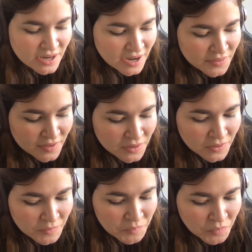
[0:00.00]
I think
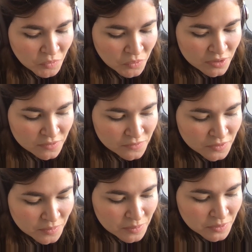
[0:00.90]
one of
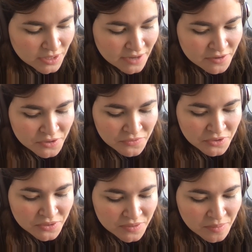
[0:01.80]
the people that I've
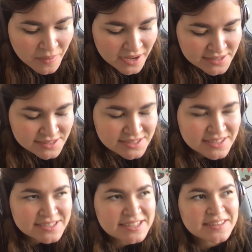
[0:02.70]
interviewed in the past,
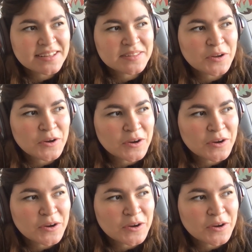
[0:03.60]
they said that